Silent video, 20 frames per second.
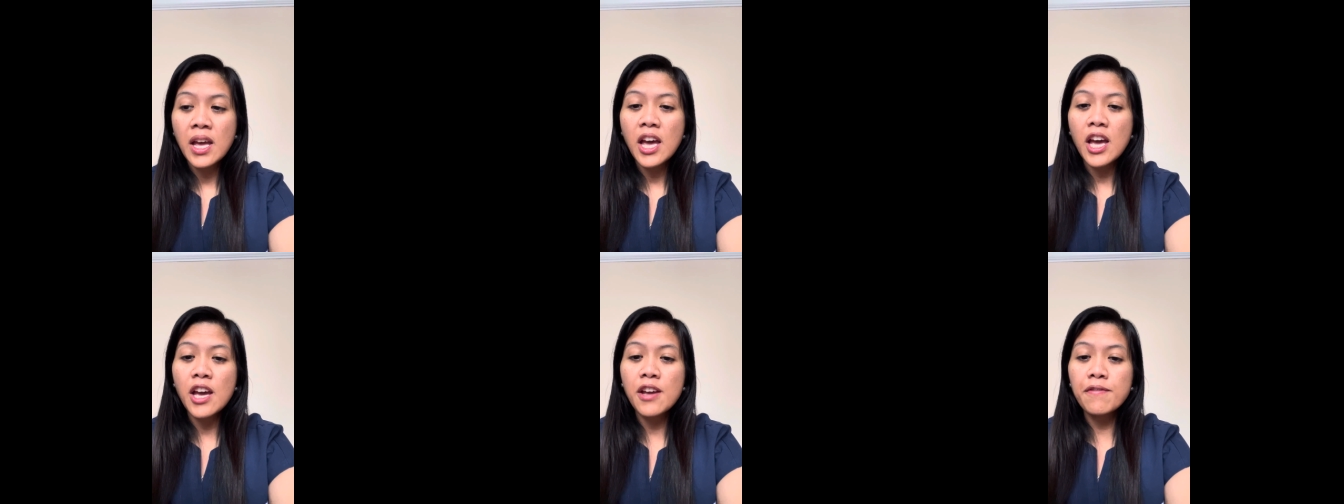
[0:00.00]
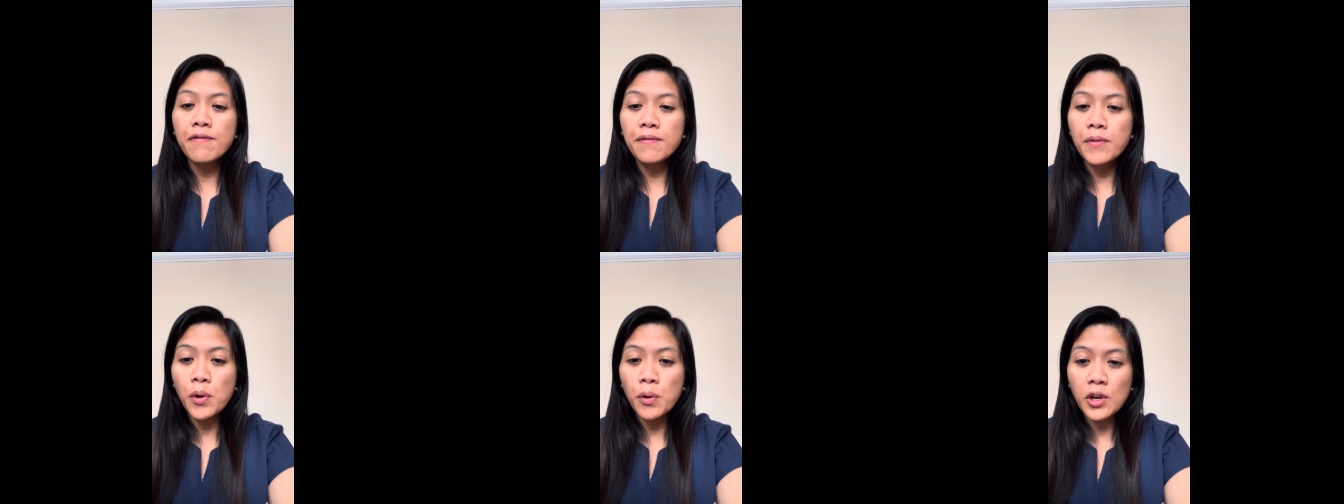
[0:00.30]

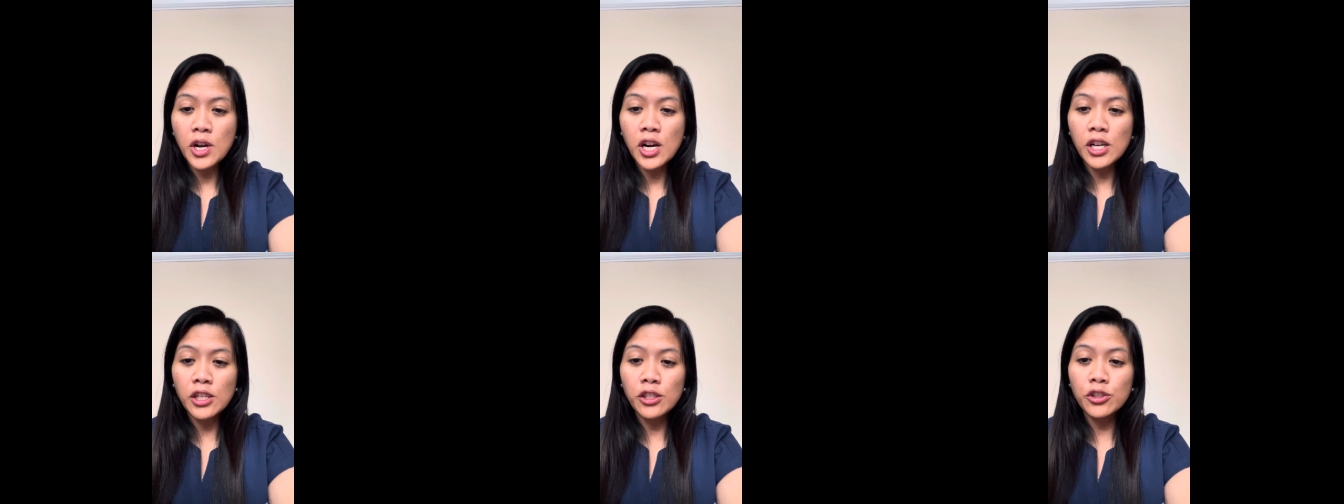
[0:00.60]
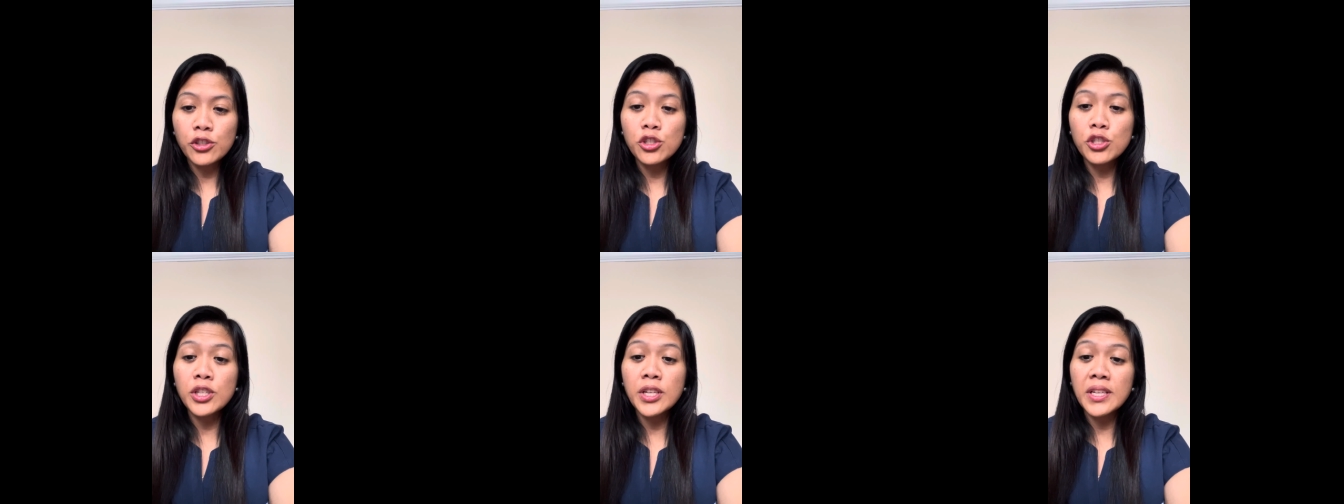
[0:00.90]
and vocal
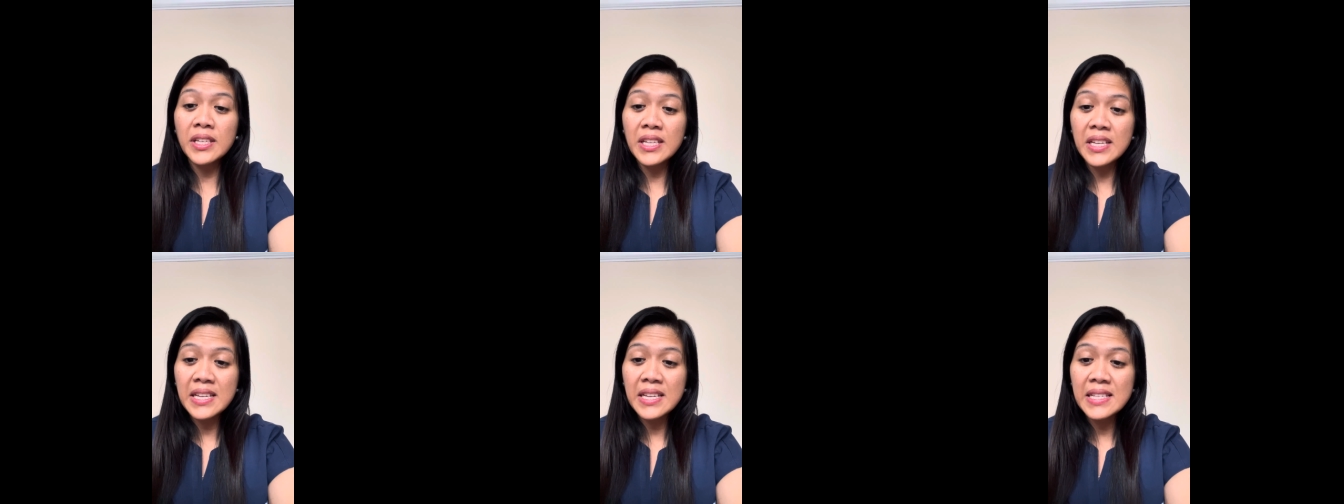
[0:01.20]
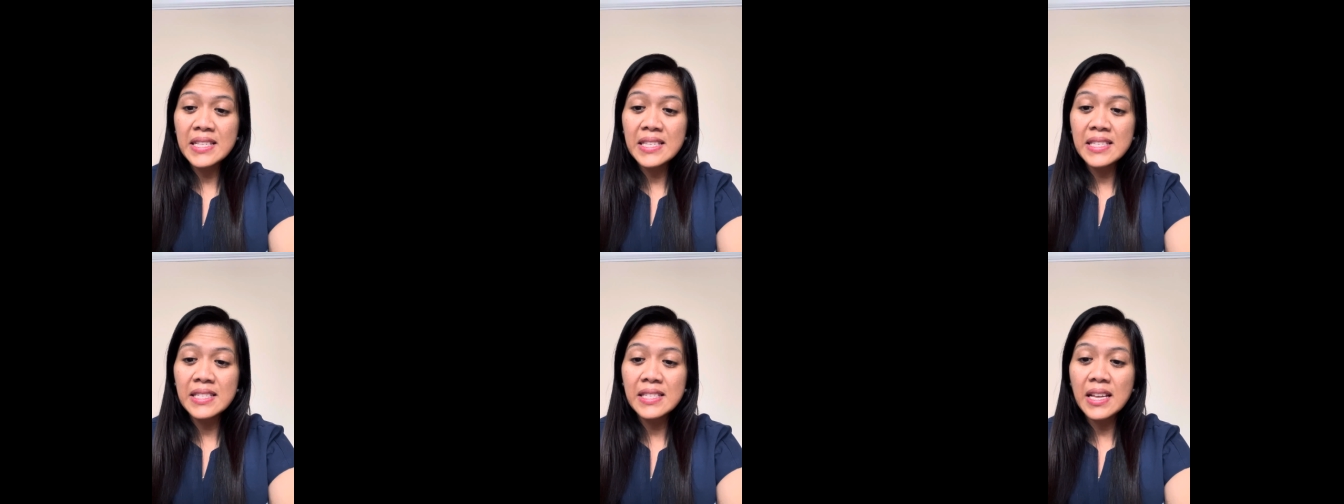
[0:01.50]
to the
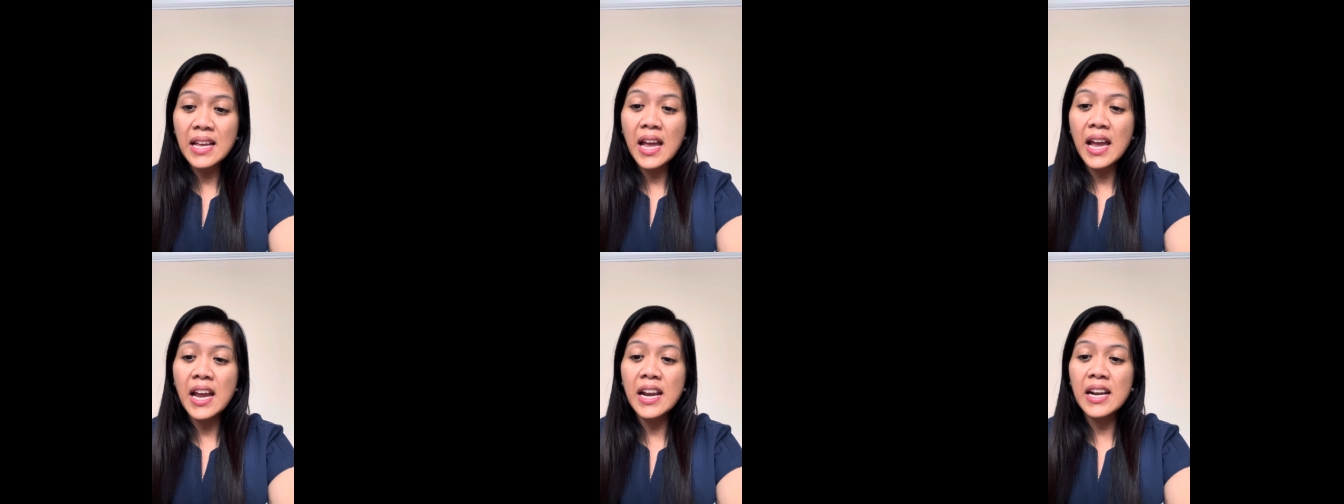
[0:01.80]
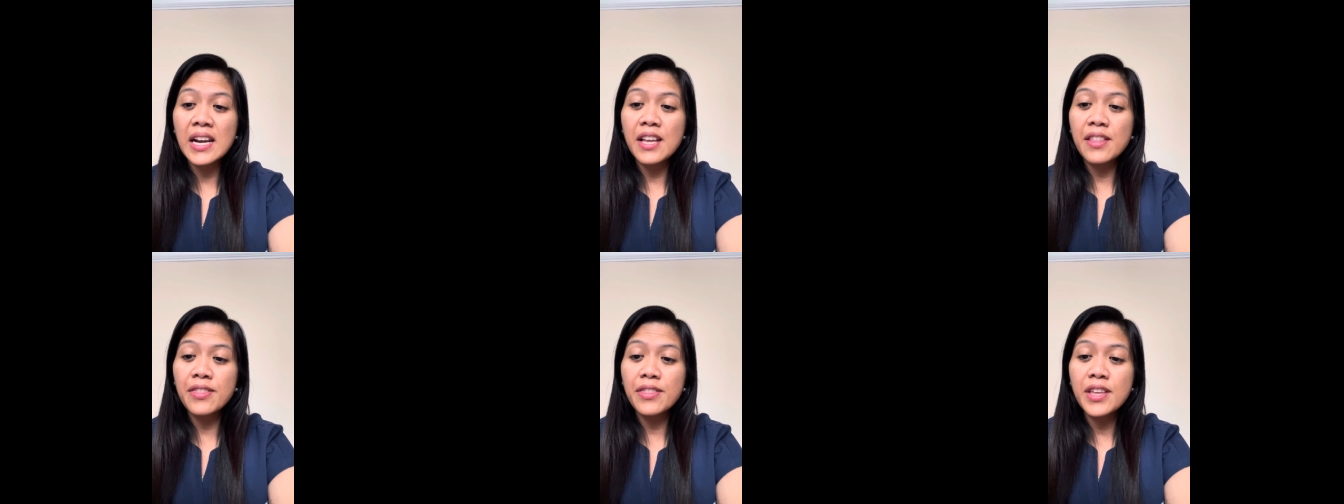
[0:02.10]
needs
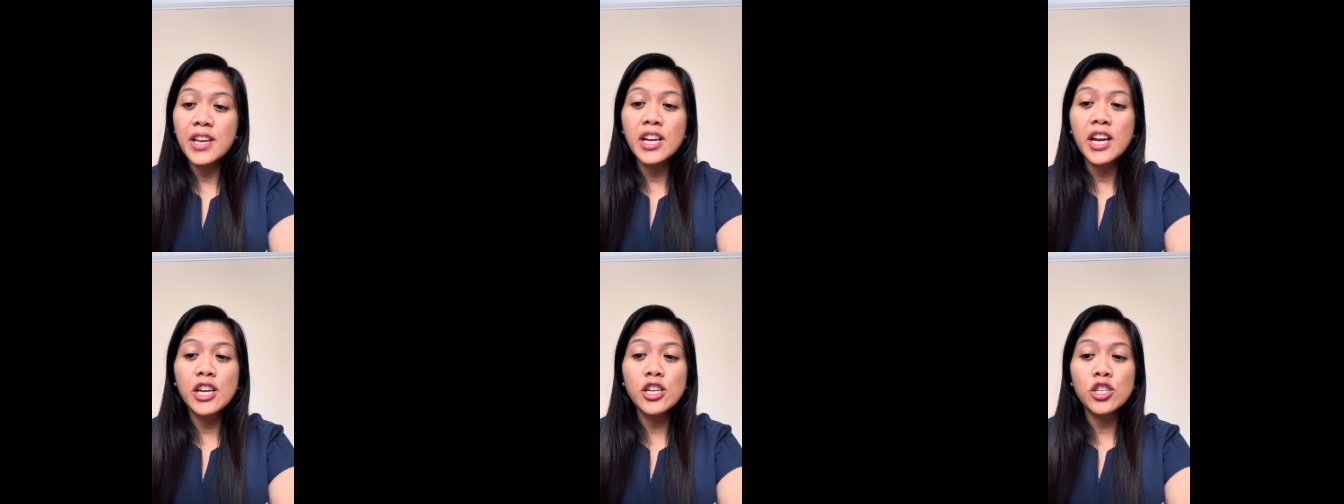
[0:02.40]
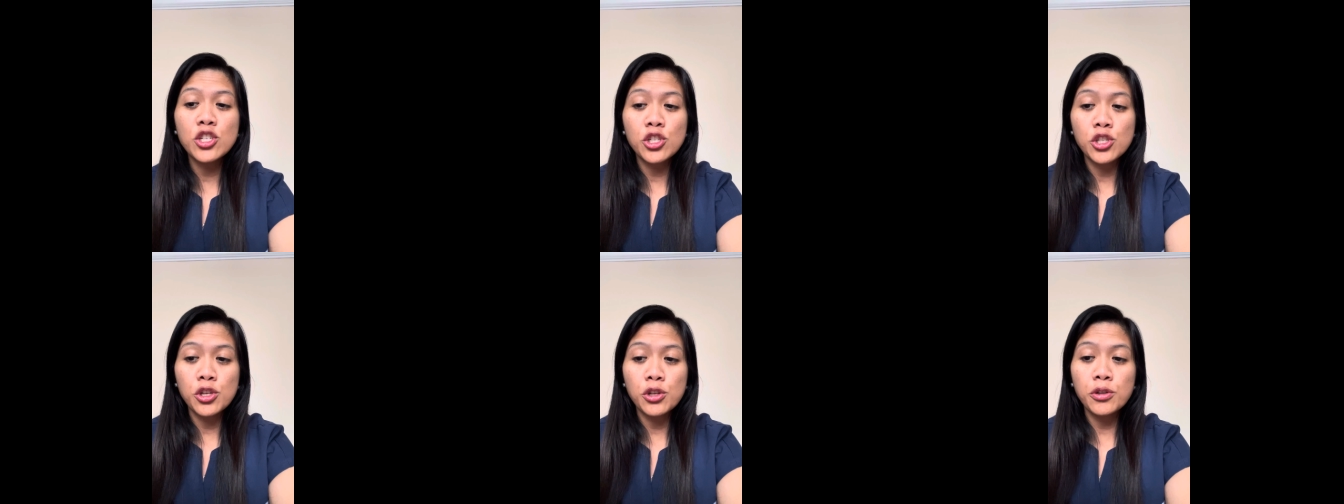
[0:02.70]
and I think I
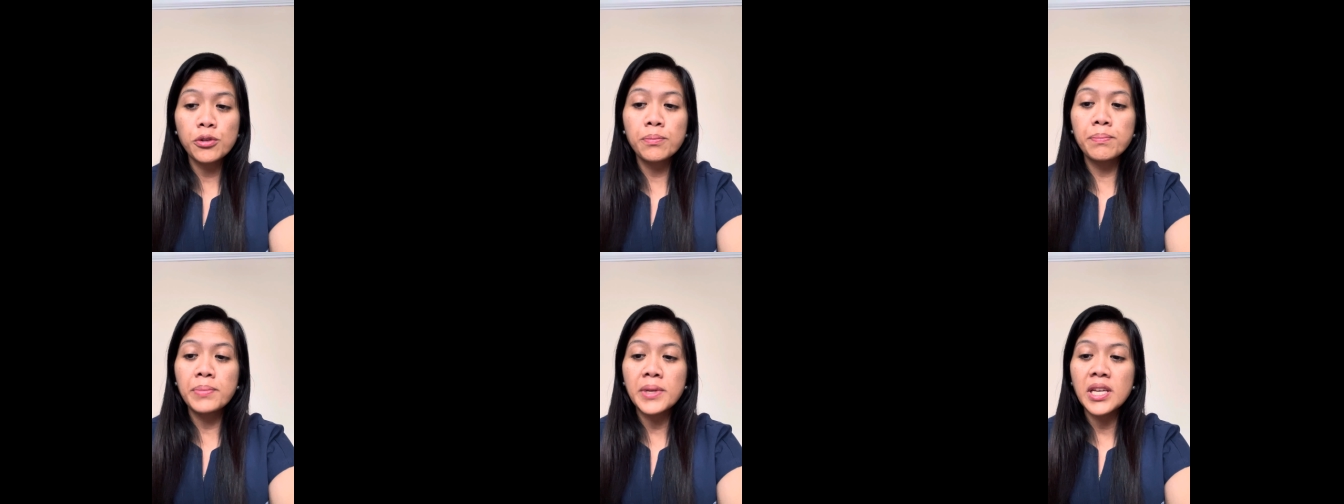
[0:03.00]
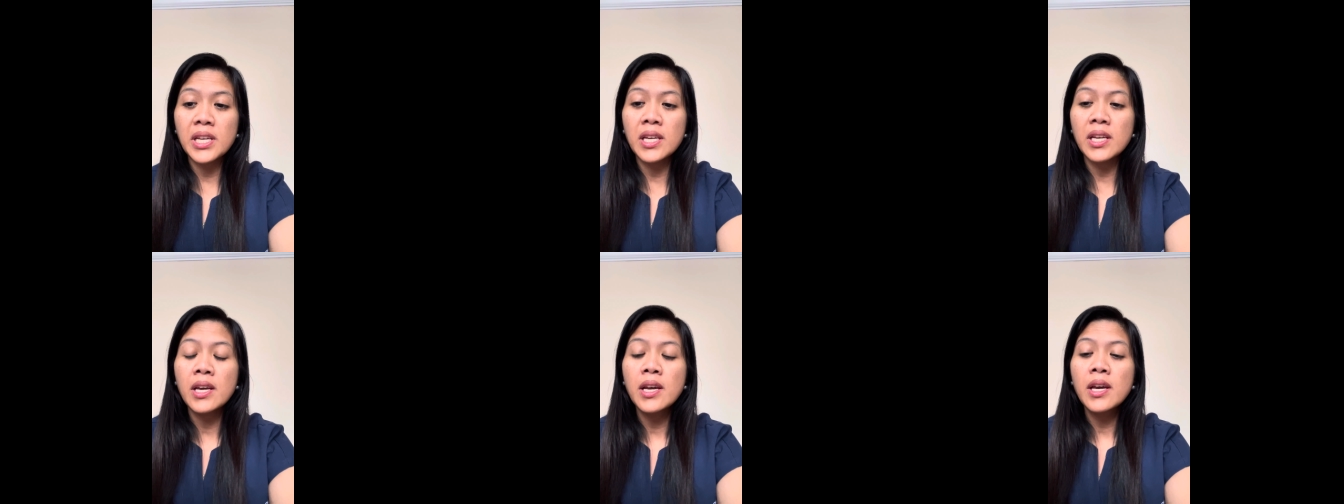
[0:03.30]
should
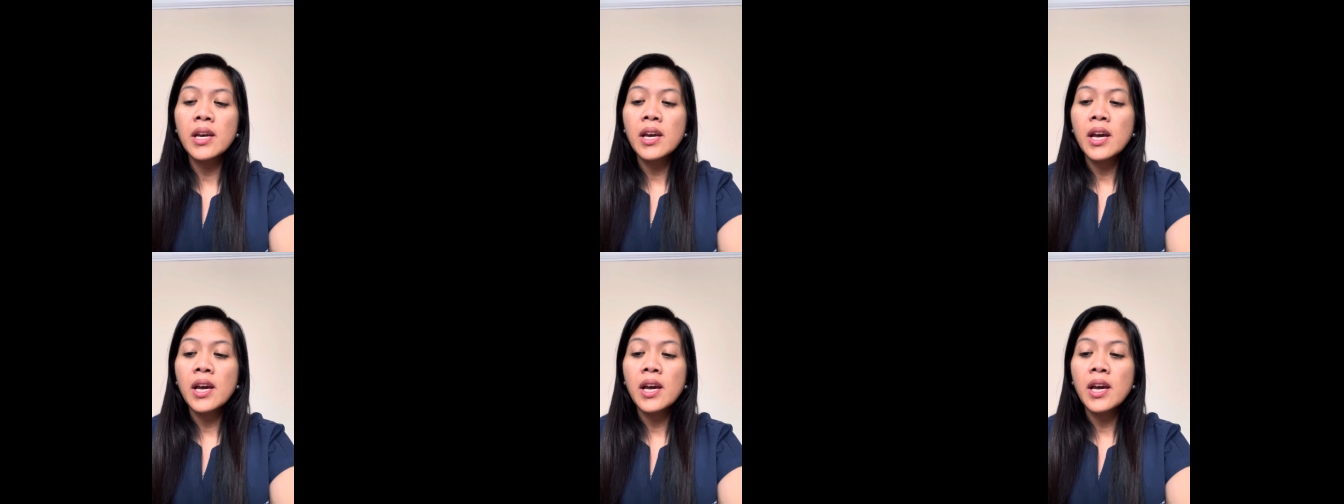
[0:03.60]
be